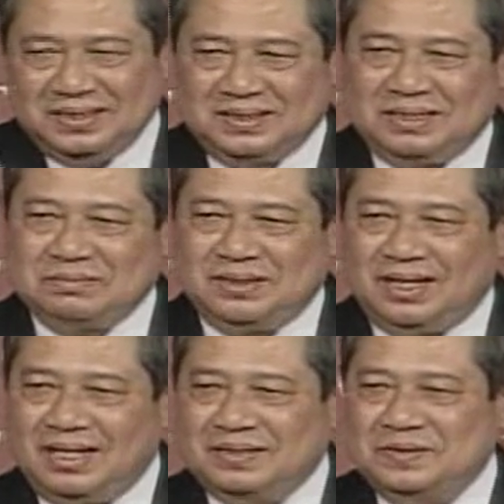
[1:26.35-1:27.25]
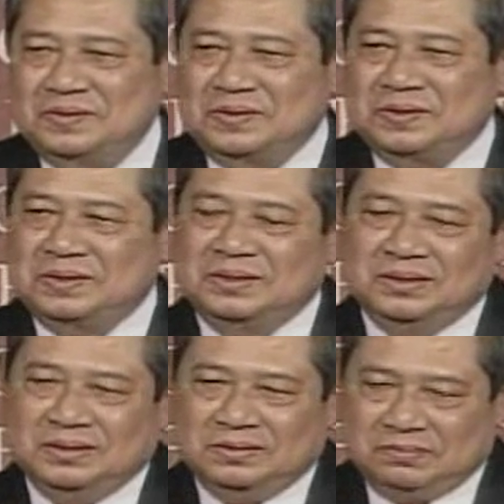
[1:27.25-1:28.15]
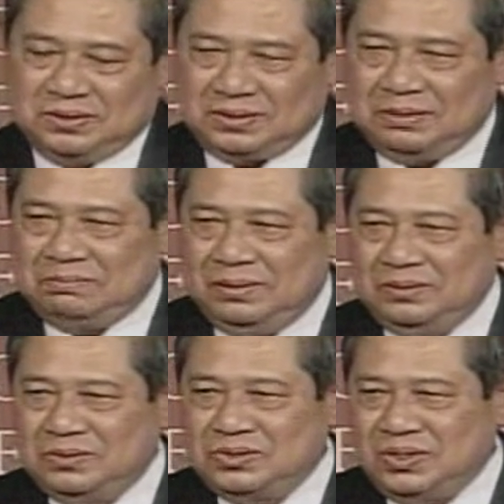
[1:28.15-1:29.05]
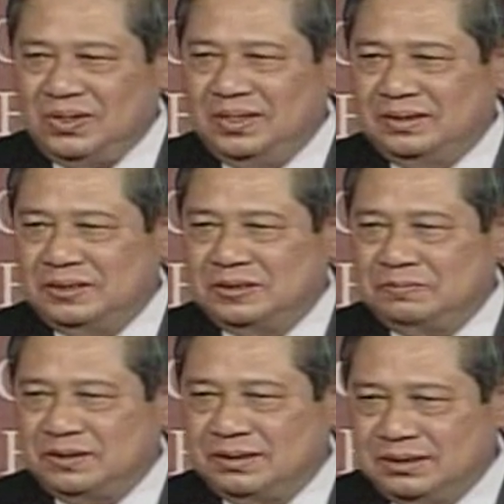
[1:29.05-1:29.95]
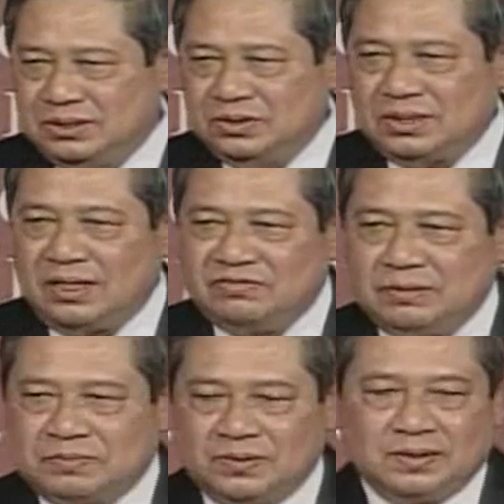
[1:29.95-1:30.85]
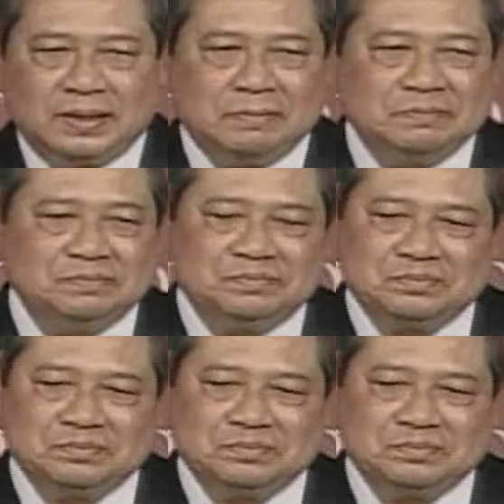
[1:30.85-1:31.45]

Captain Agus, was able to join this prestigious Harvard program.